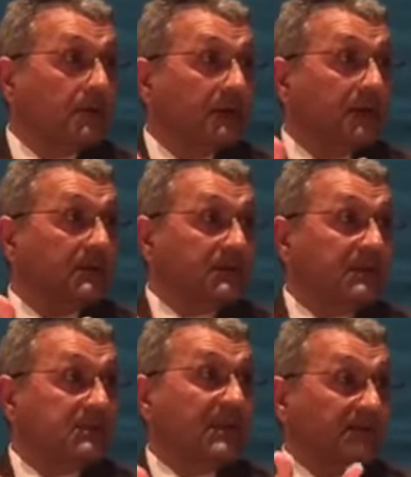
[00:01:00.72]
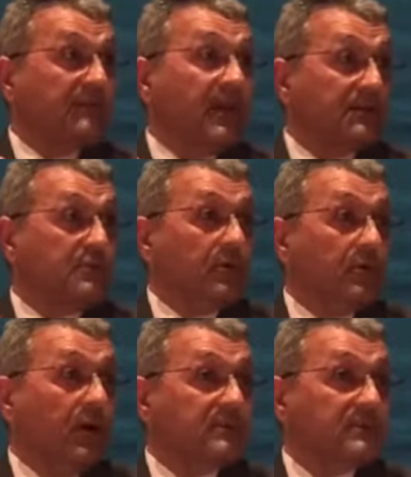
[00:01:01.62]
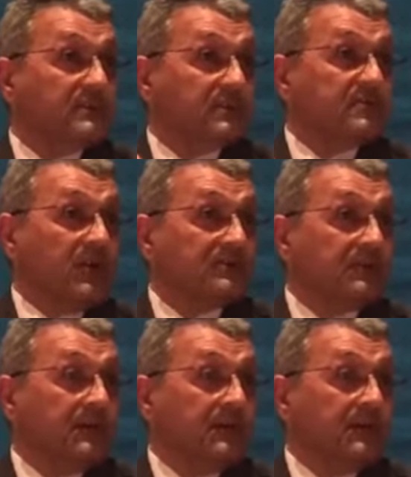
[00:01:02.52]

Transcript: know, and this affected your own office's construction.